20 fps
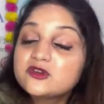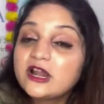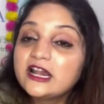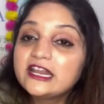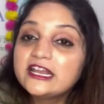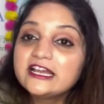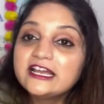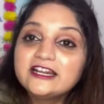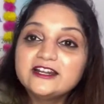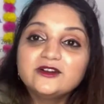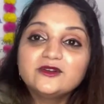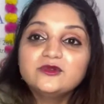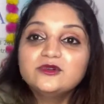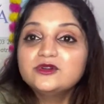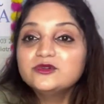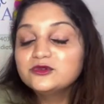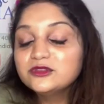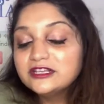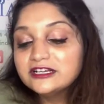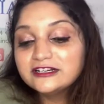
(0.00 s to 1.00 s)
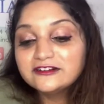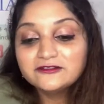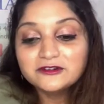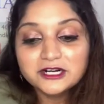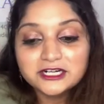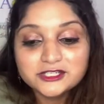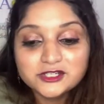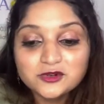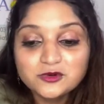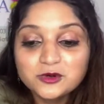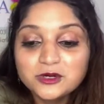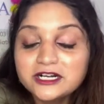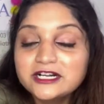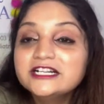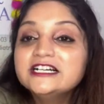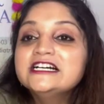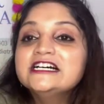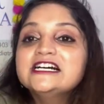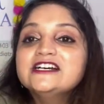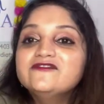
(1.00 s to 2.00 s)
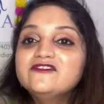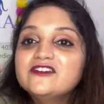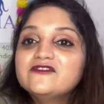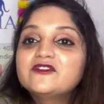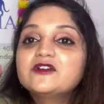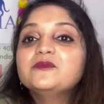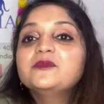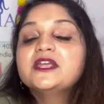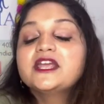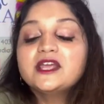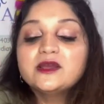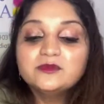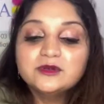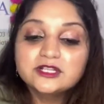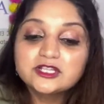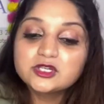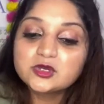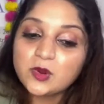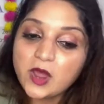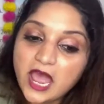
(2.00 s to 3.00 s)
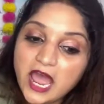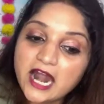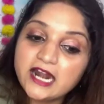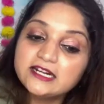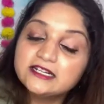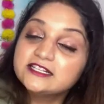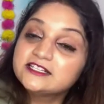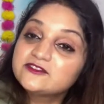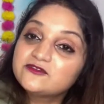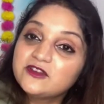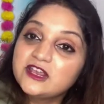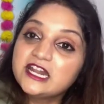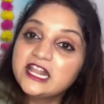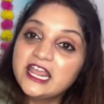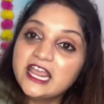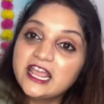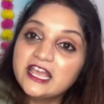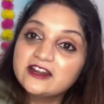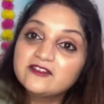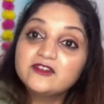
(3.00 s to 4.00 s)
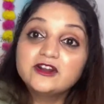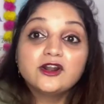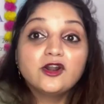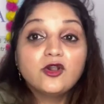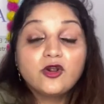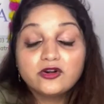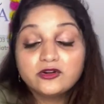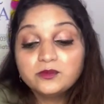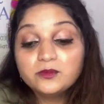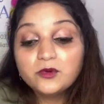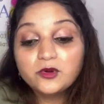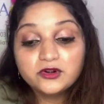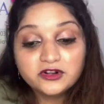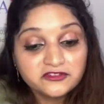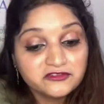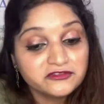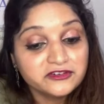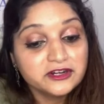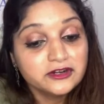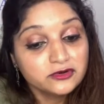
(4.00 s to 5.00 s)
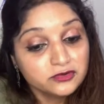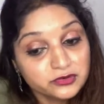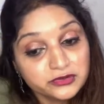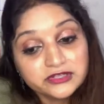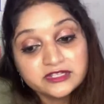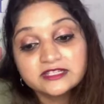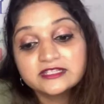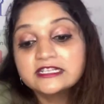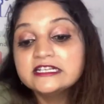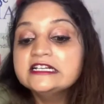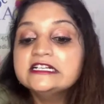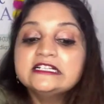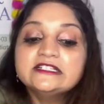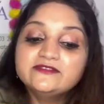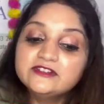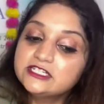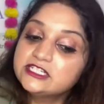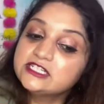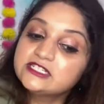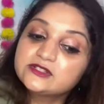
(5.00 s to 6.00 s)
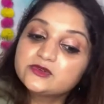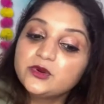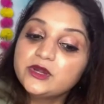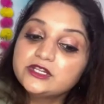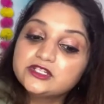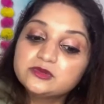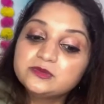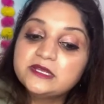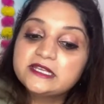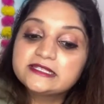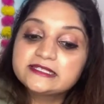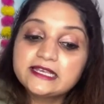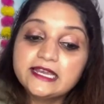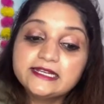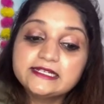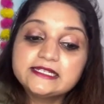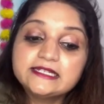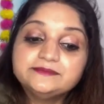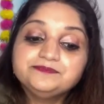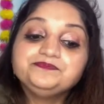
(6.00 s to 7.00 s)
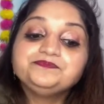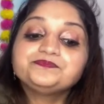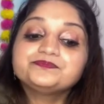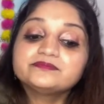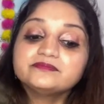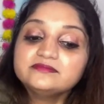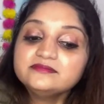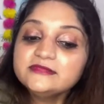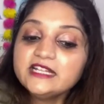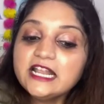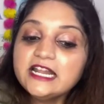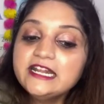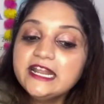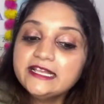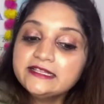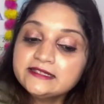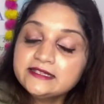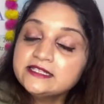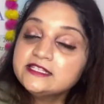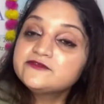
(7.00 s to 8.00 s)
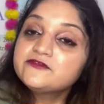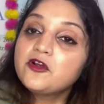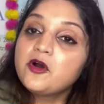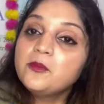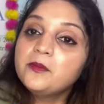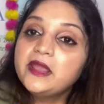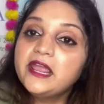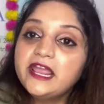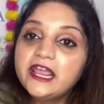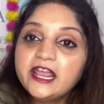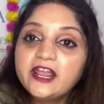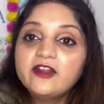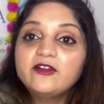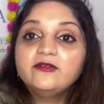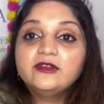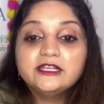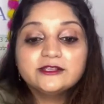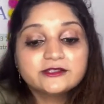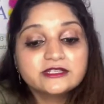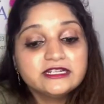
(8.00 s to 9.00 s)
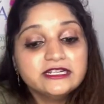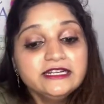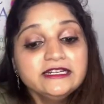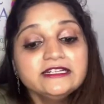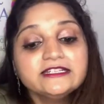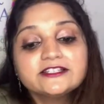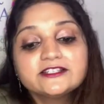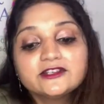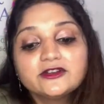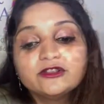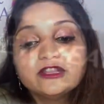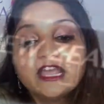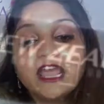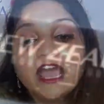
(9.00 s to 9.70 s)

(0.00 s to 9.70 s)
Australia and do the world tour, we would be able to add this Finn Air with a lot more different routes, which is going to be exciting. Next is from Air New Zealand. So